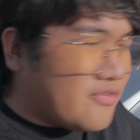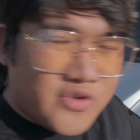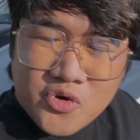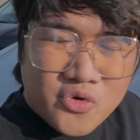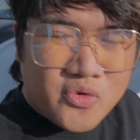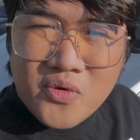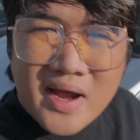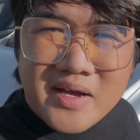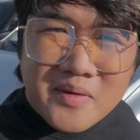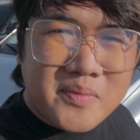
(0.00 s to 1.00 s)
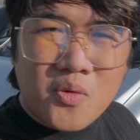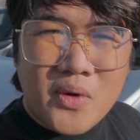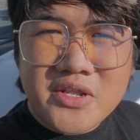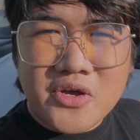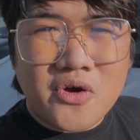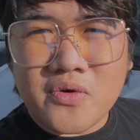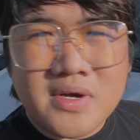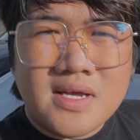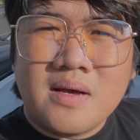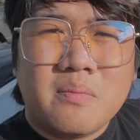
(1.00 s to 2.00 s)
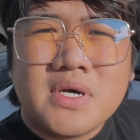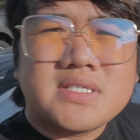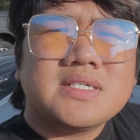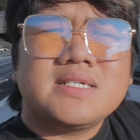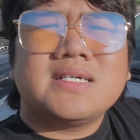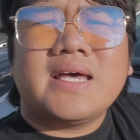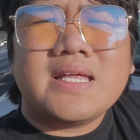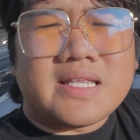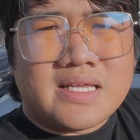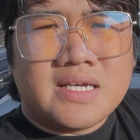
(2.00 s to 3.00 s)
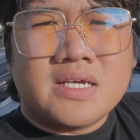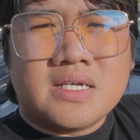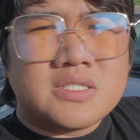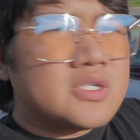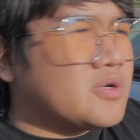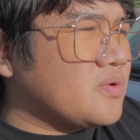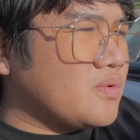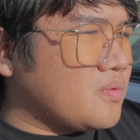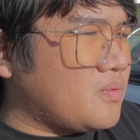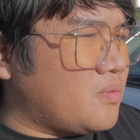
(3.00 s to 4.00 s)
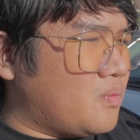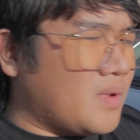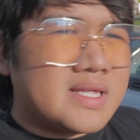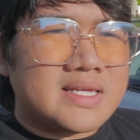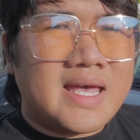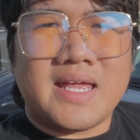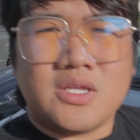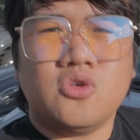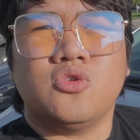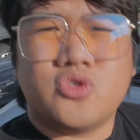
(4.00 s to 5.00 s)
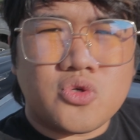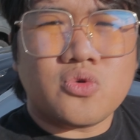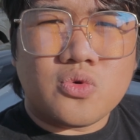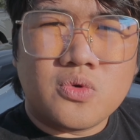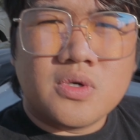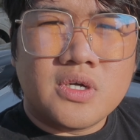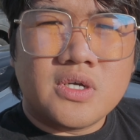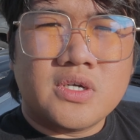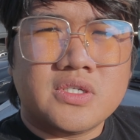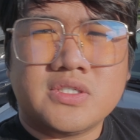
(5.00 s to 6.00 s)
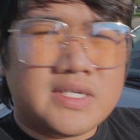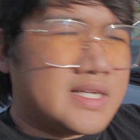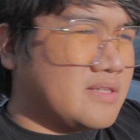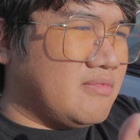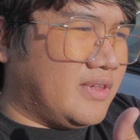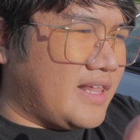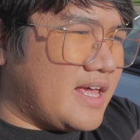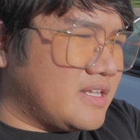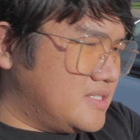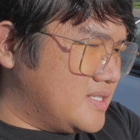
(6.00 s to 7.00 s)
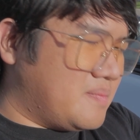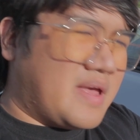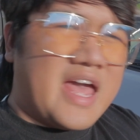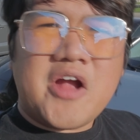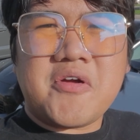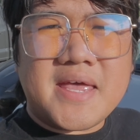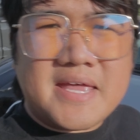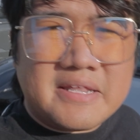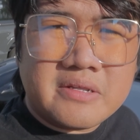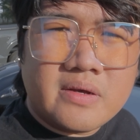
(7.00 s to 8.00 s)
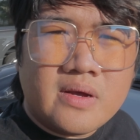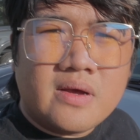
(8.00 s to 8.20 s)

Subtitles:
If you crack up a window, bugs are gonna get in. So what can you do to let some air in